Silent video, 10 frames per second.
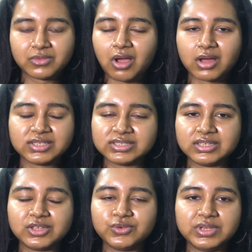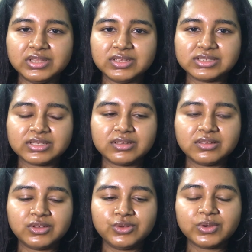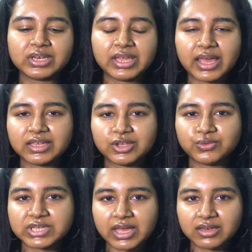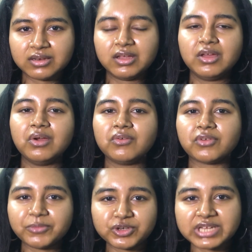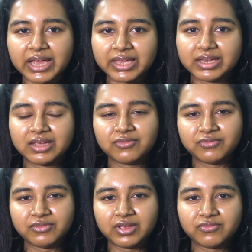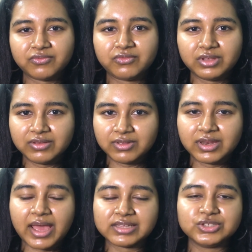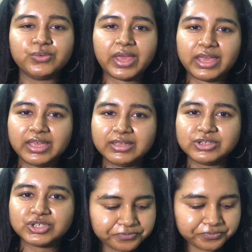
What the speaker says: honestly that you need this. You can get Q10 from your diet if even as you age.